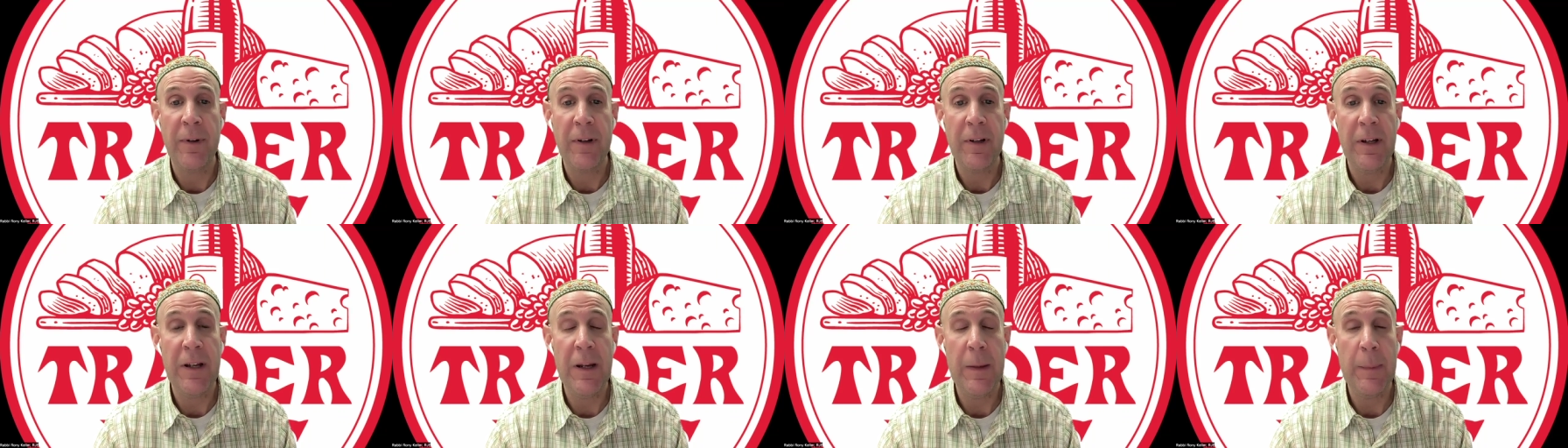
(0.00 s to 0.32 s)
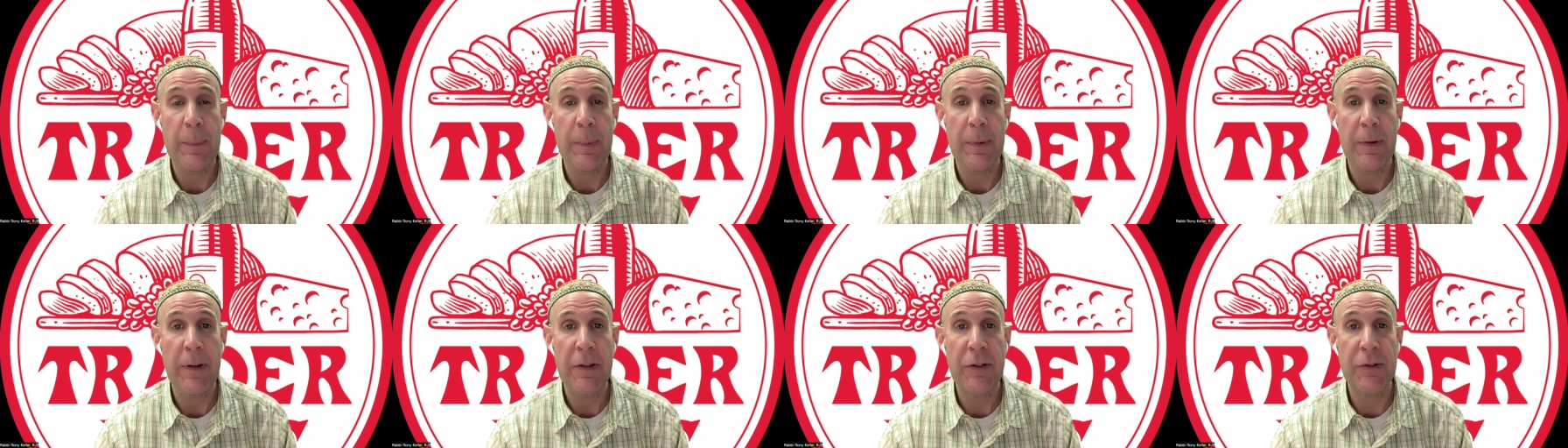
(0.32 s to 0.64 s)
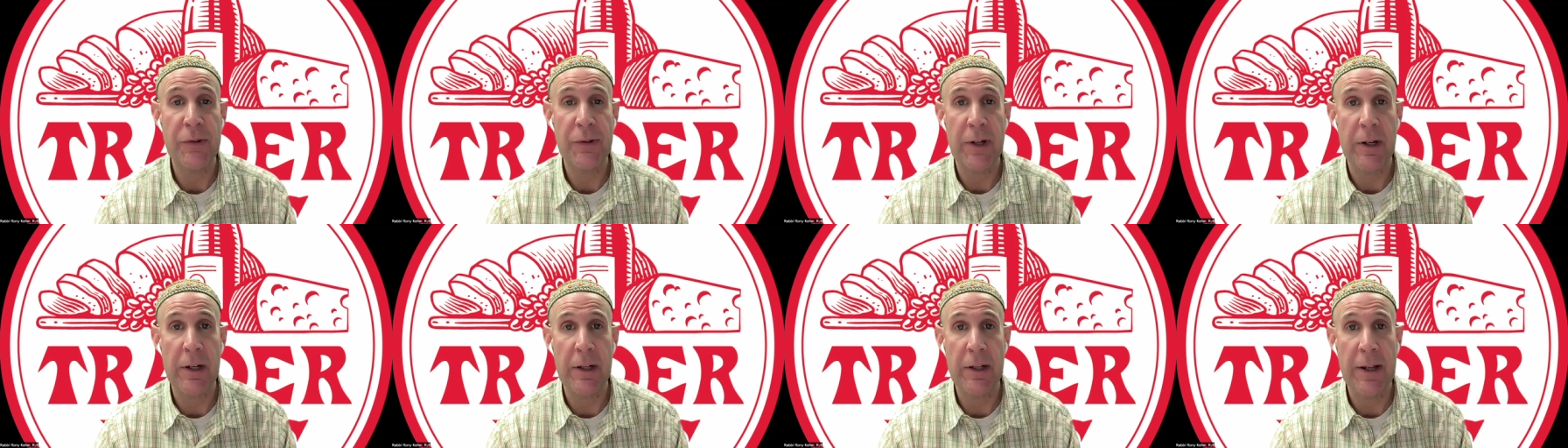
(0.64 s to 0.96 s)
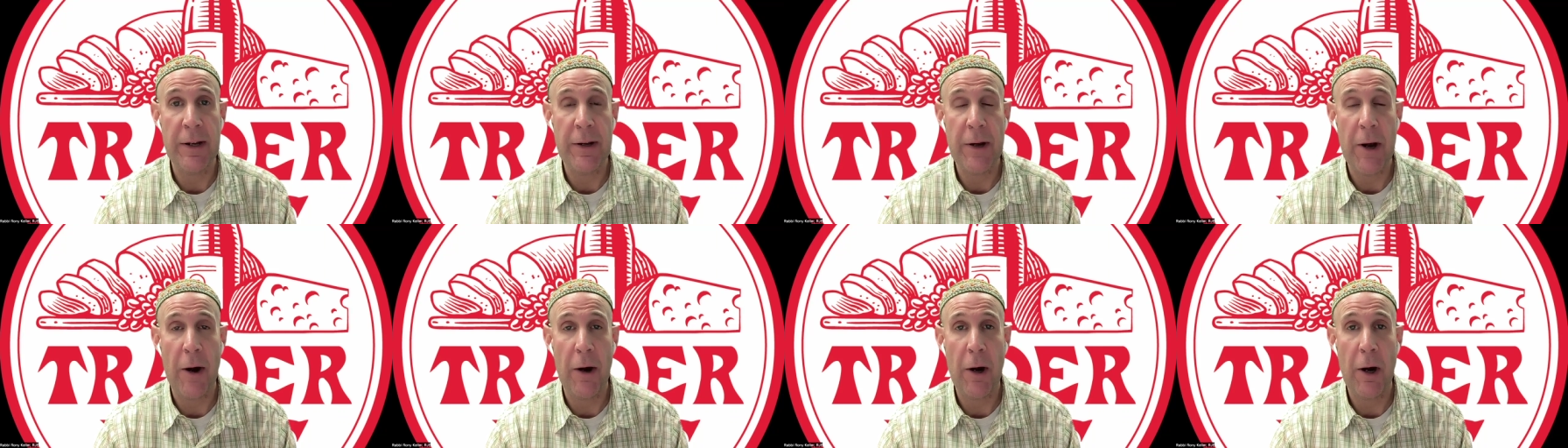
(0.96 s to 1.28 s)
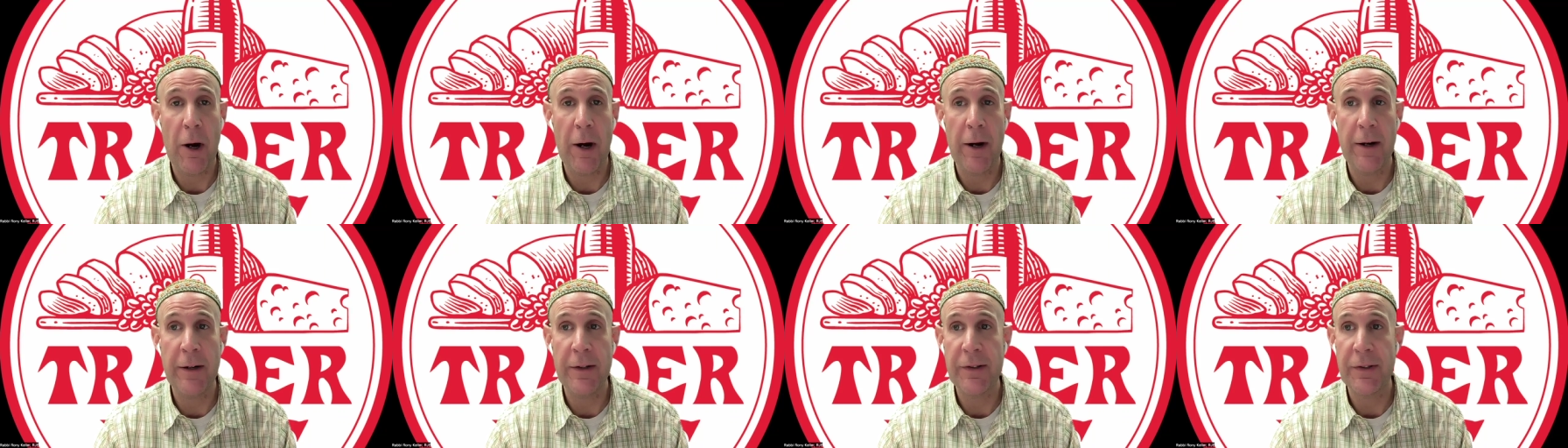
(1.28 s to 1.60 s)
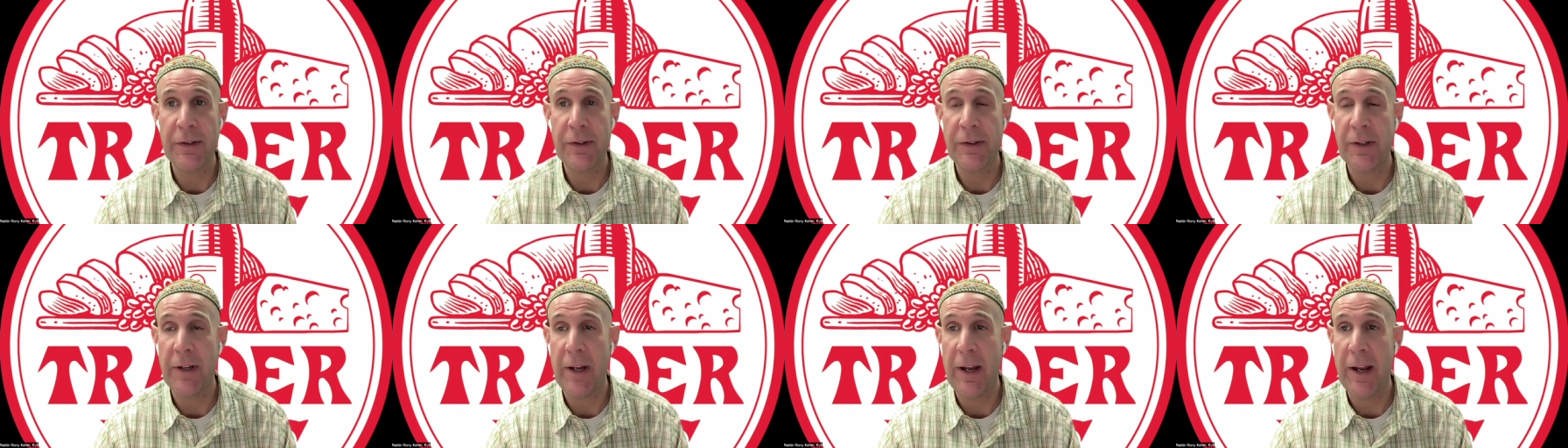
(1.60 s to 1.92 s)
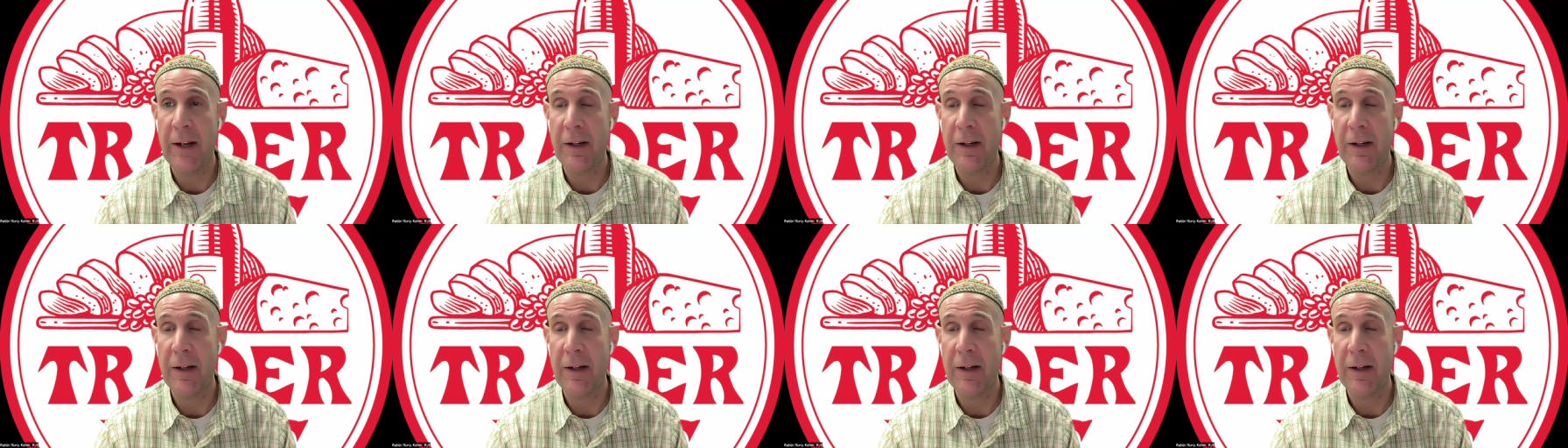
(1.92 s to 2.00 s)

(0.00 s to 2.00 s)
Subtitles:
Keep Israel in our hearts